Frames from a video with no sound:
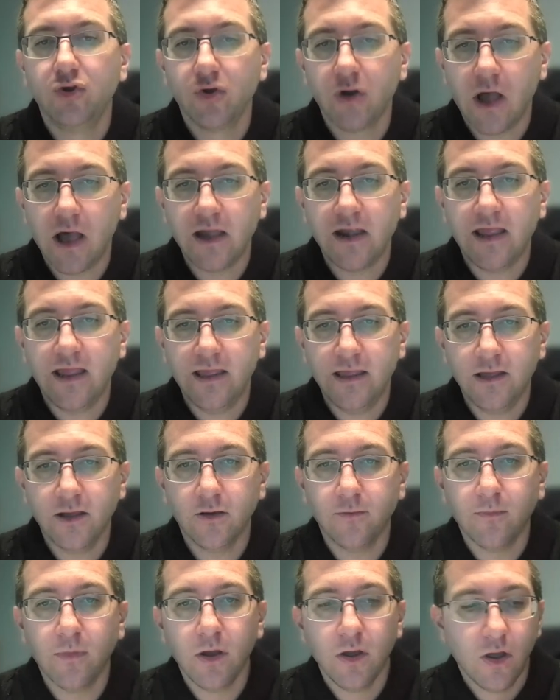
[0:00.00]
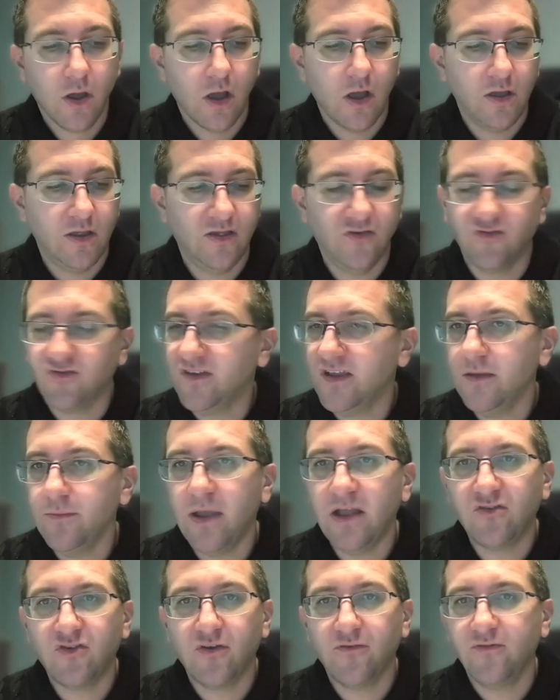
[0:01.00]
on him. His
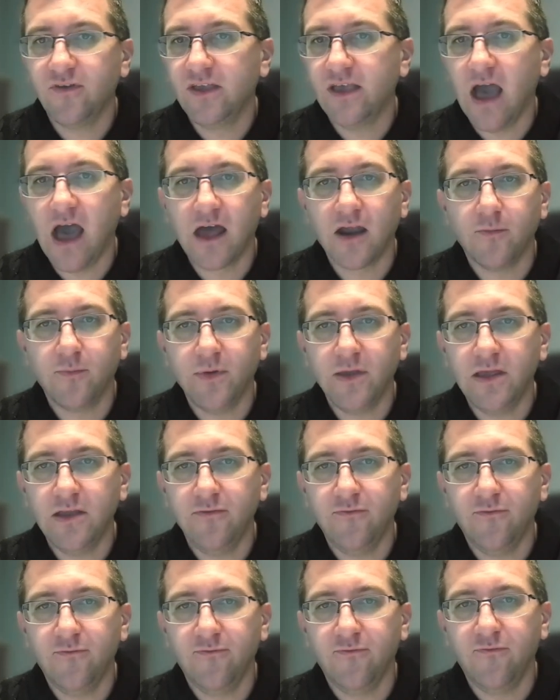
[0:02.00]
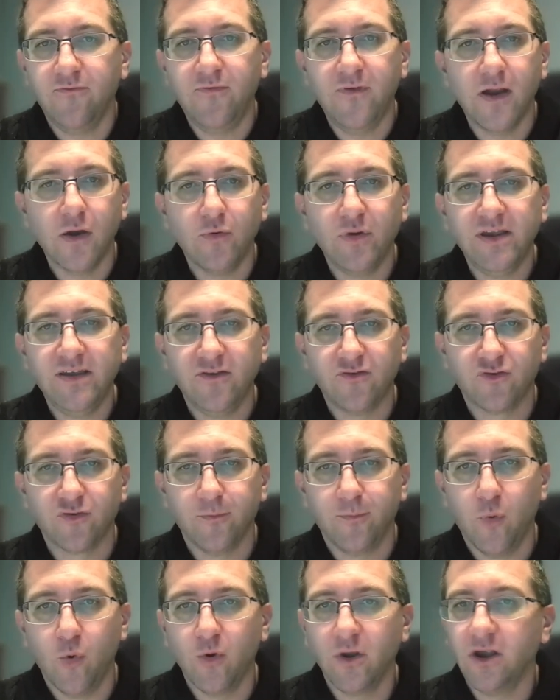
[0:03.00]
teammates have got to be very
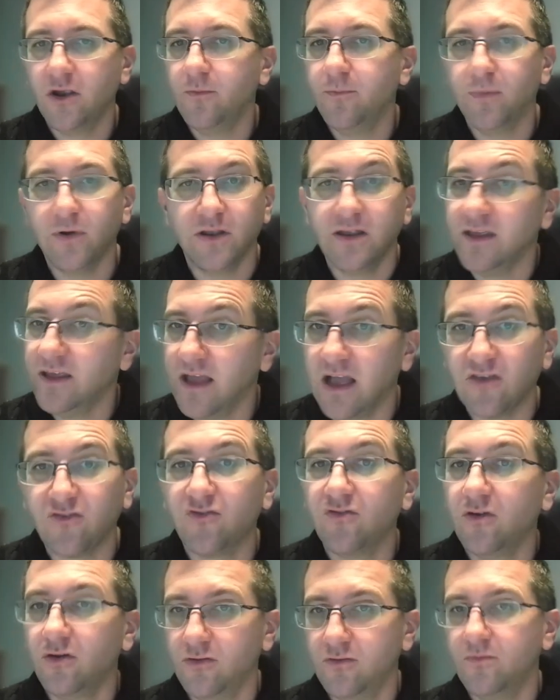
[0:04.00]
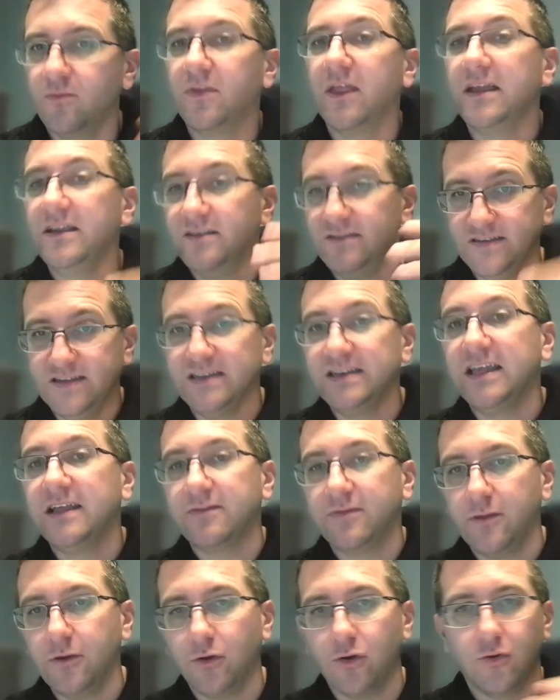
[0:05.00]
disappointed, but yes, they did
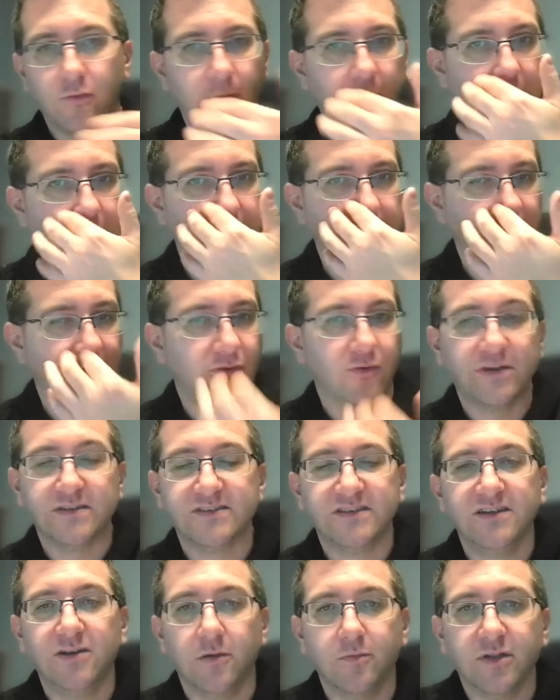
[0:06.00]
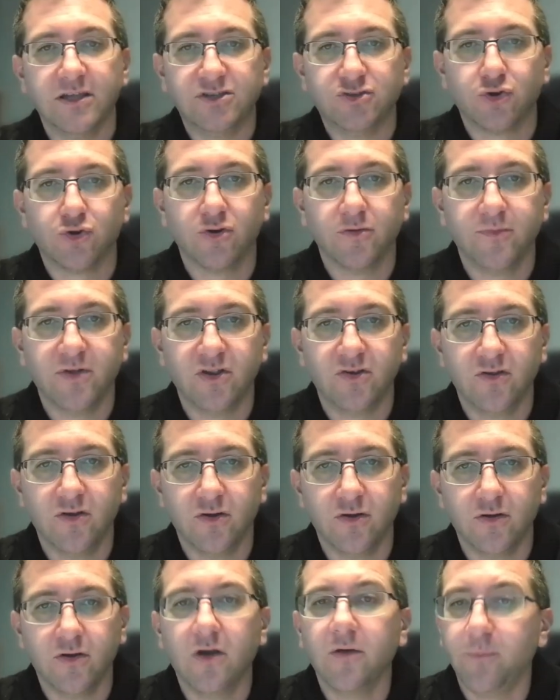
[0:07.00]
get their NCAA tournament
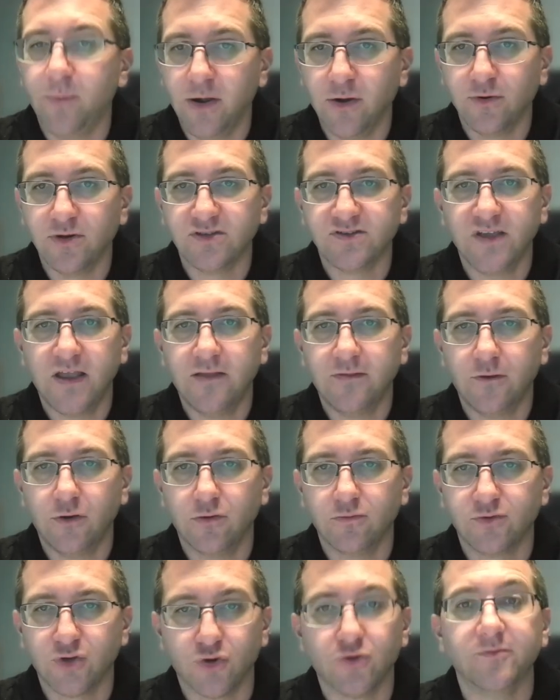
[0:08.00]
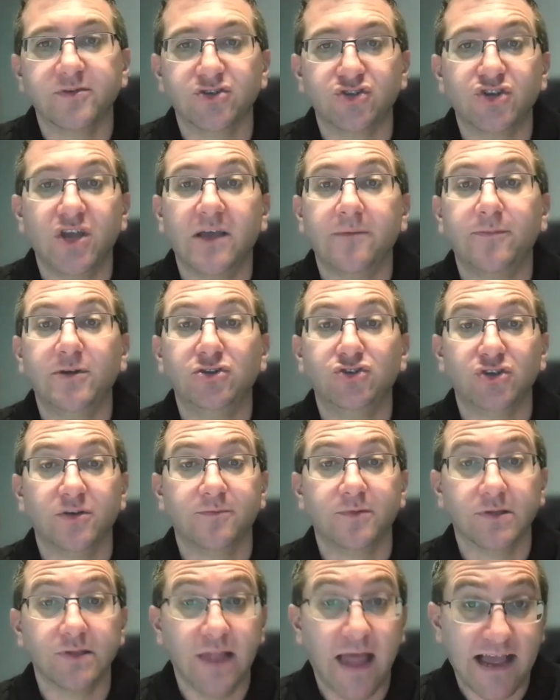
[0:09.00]
appearance and their tournament
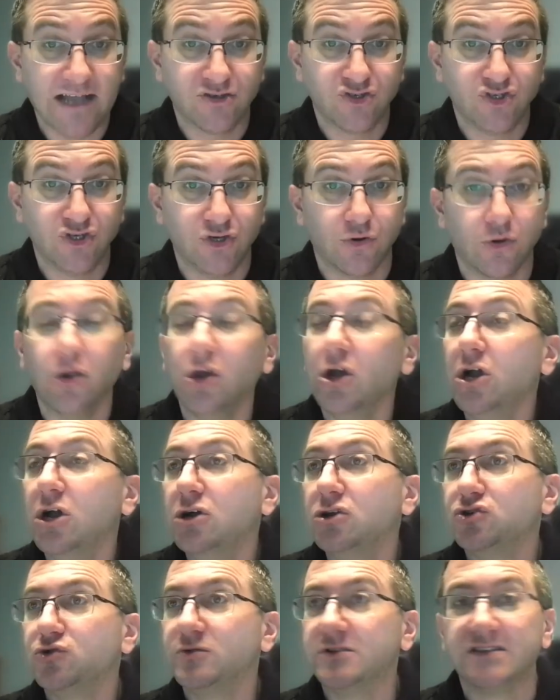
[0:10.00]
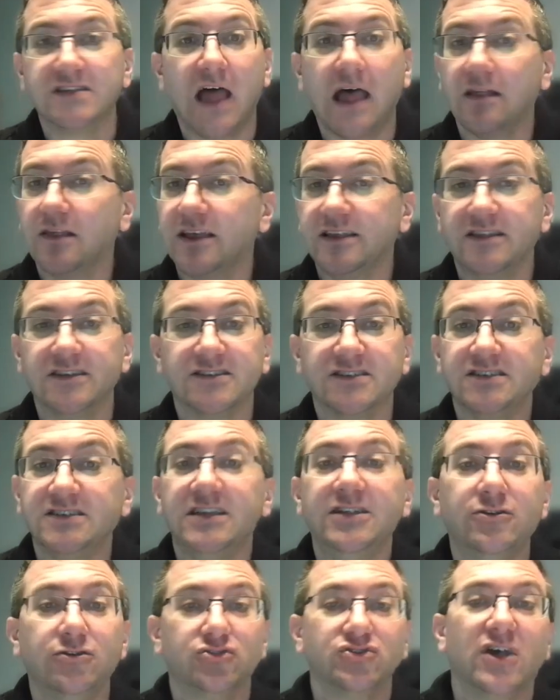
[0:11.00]
championship last year. So it's not like the
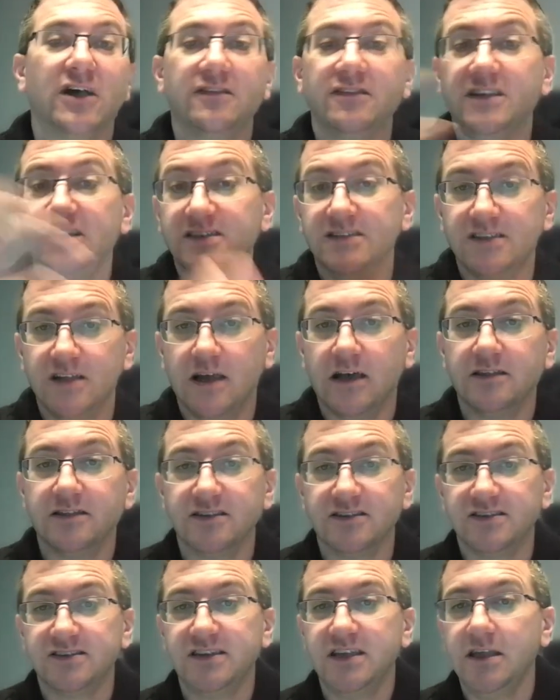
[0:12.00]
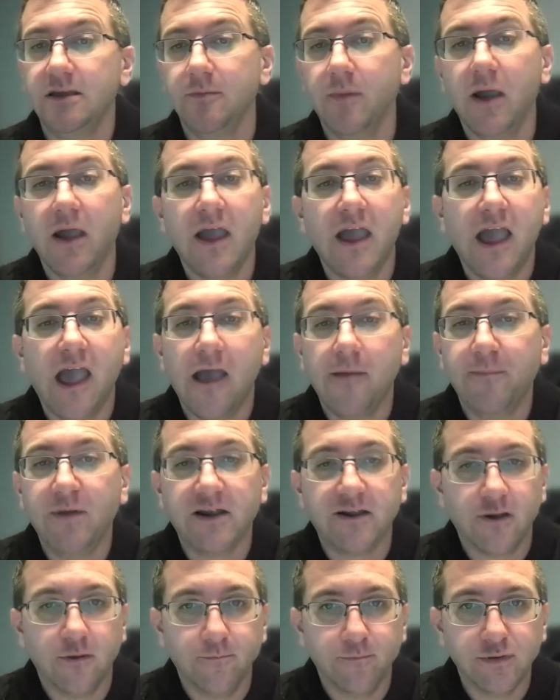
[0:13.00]
seniors on this team have
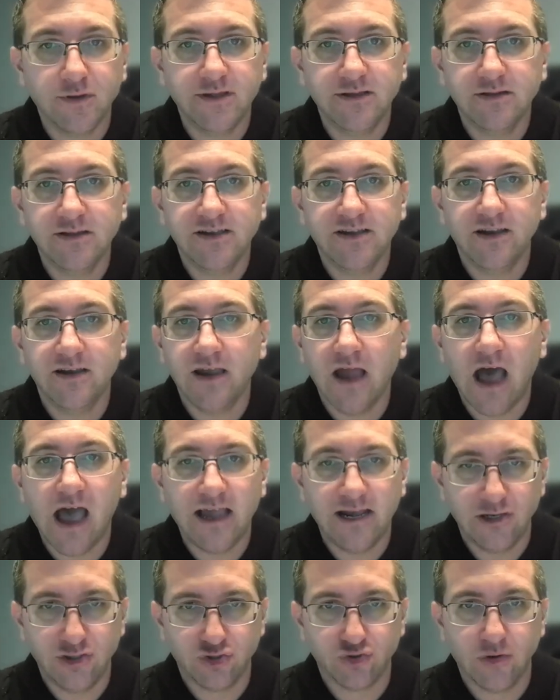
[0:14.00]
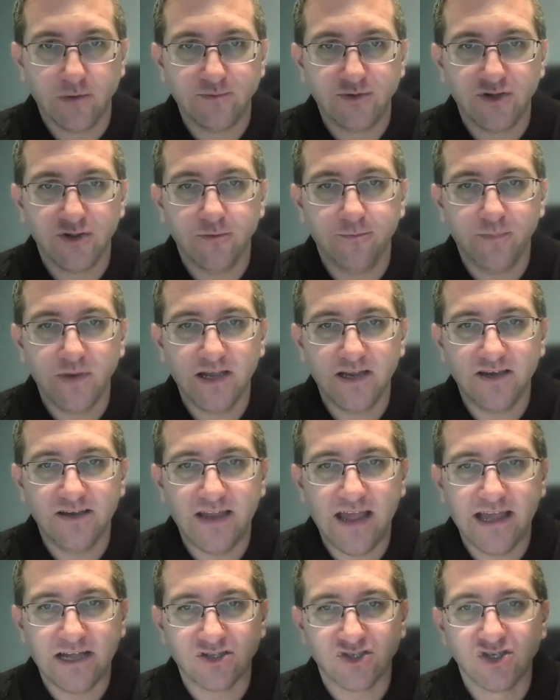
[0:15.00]
been completely denied a trip to the big
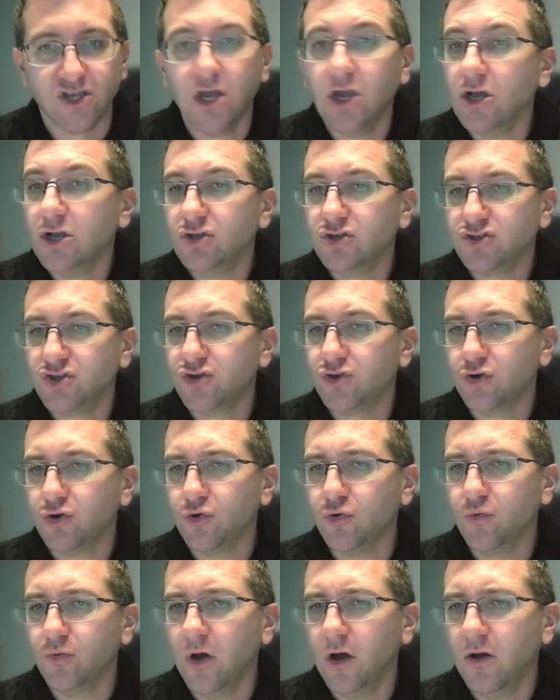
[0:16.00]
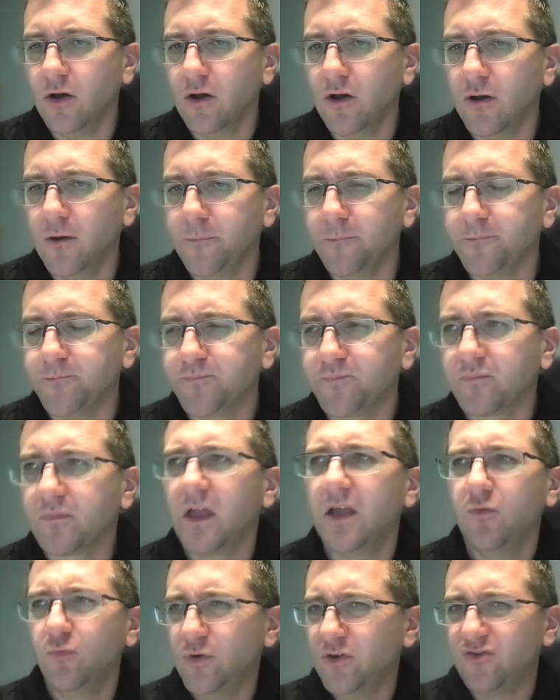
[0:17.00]
dance. So
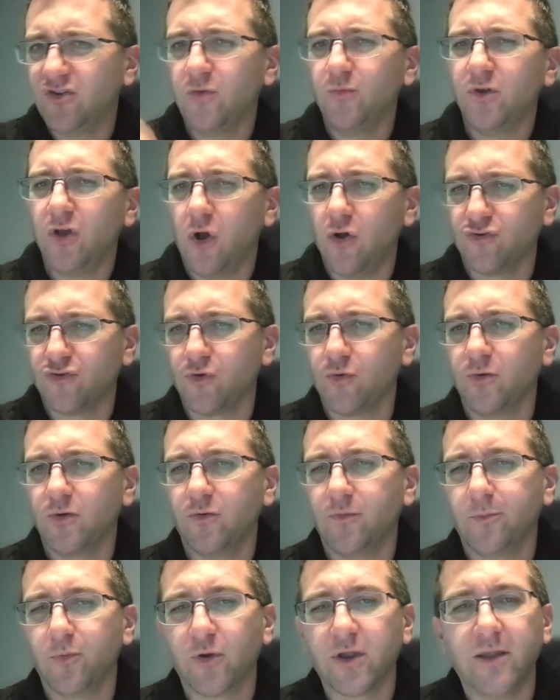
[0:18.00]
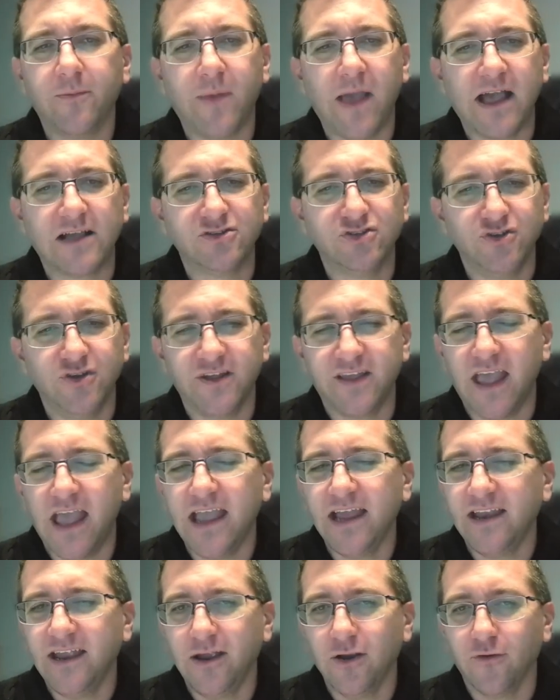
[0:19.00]
we said we also want to bring it back to
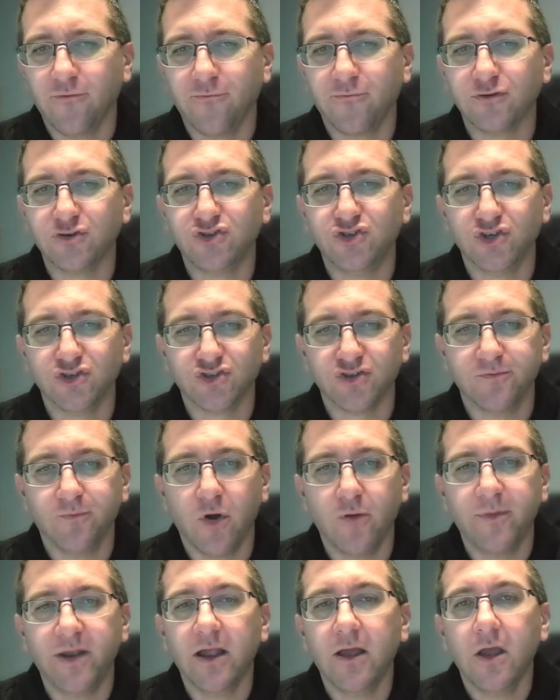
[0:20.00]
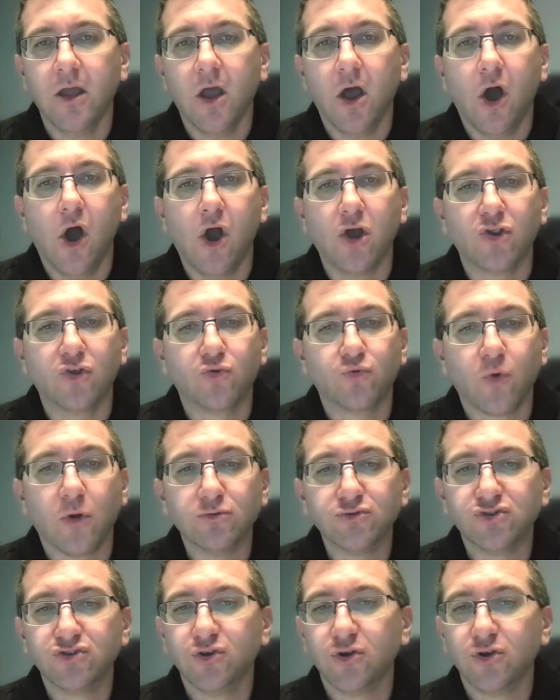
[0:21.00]
Duquesne here for just a moment. Gross